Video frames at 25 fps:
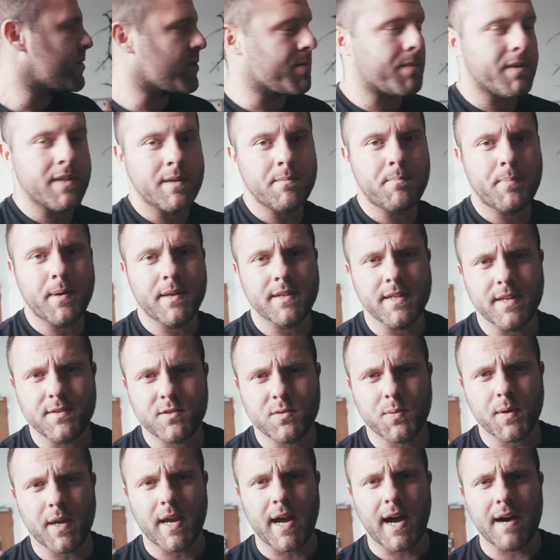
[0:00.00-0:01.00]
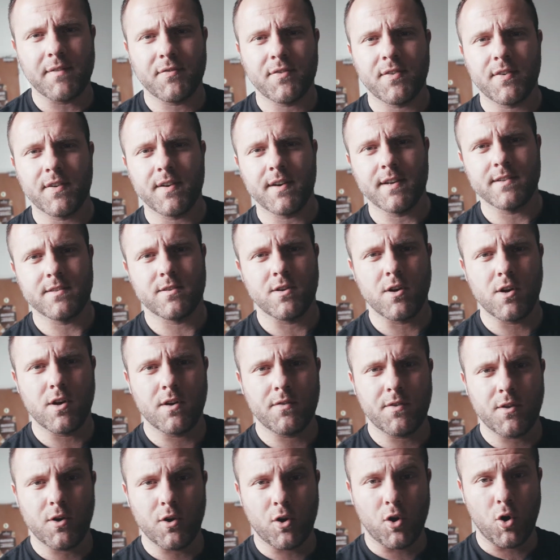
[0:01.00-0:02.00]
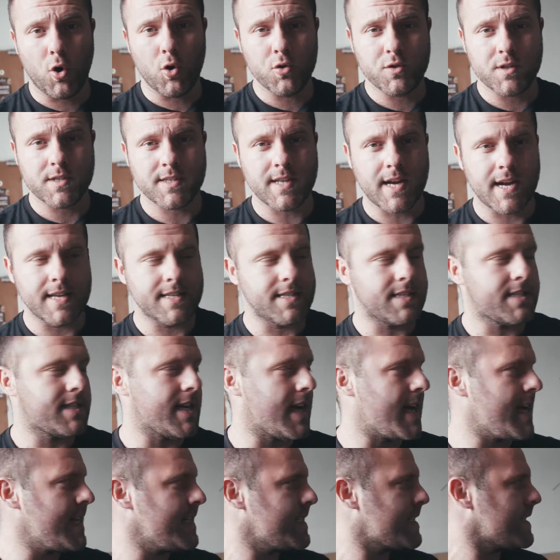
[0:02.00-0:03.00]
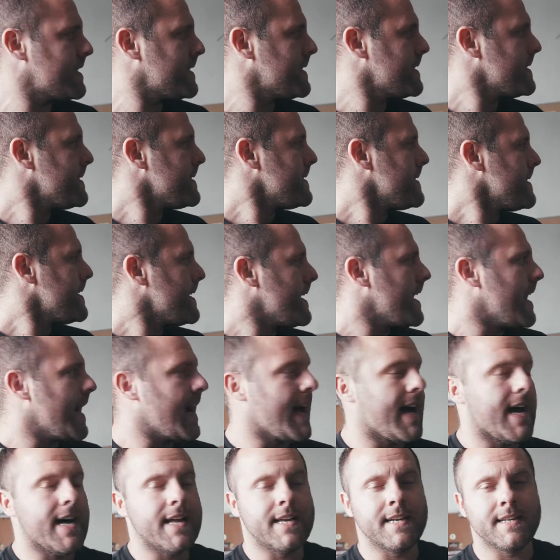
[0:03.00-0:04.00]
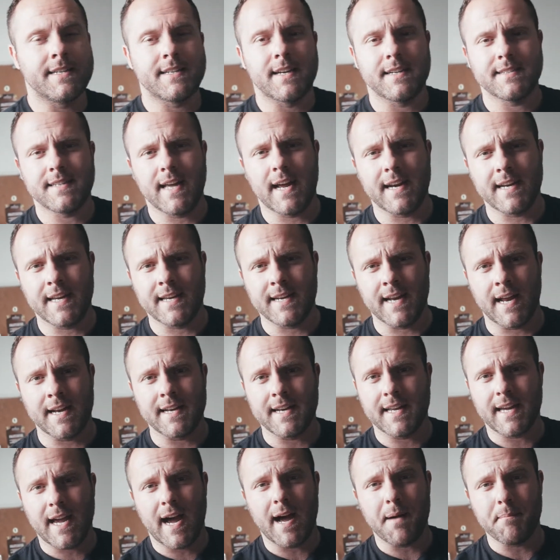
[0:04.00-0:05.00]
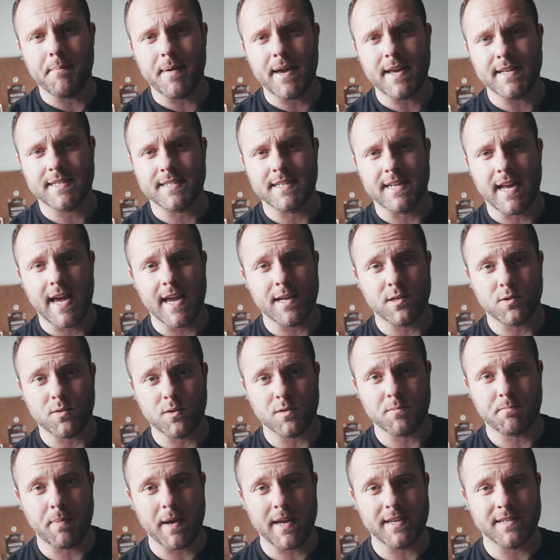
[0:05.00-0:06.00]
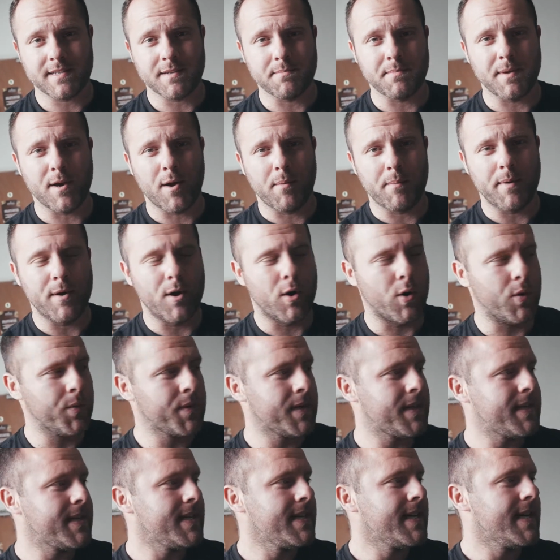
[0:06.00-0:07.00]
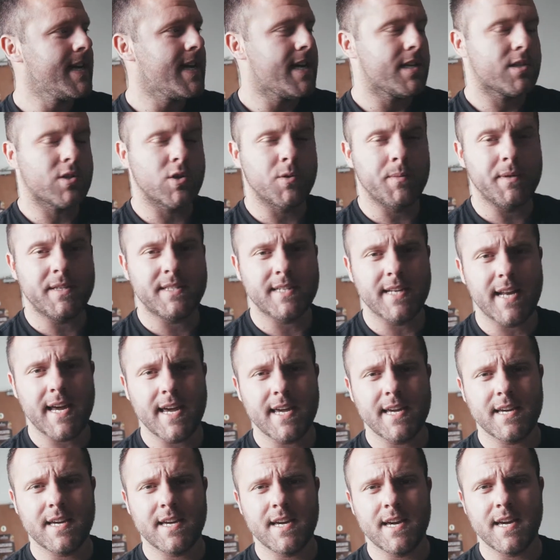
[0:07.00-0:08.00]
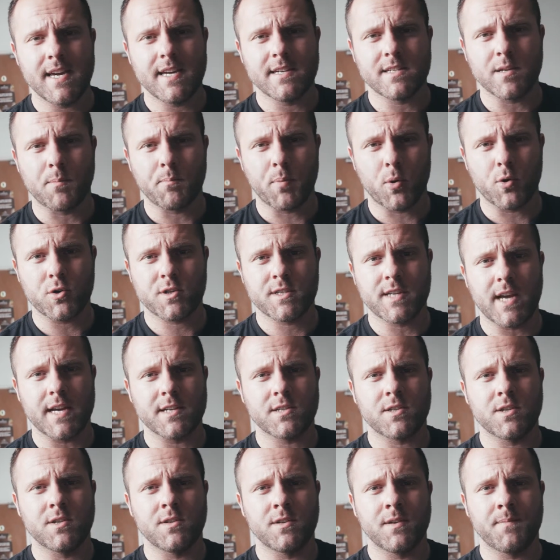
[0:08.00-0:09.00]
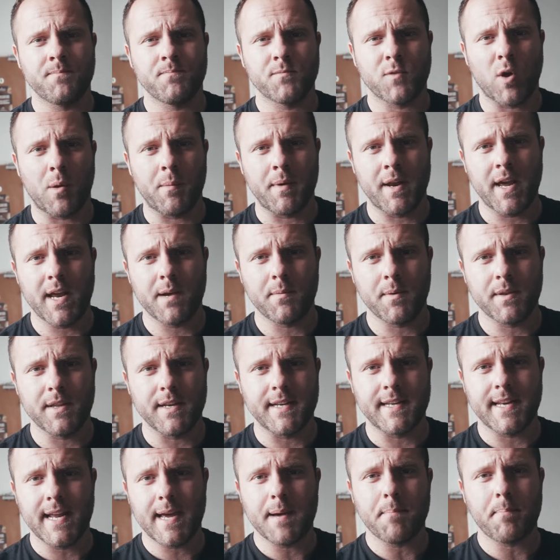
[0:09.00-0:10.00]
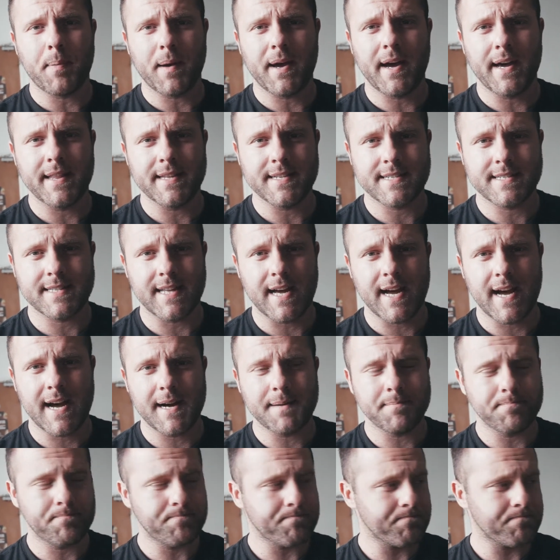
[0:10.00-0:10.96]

some Olympic lifts with Gav as their goals are starting to change, and Danny and Andy can't make today, so it's basically me on my own. It's going to be today is a push session dominated with a dip at the start.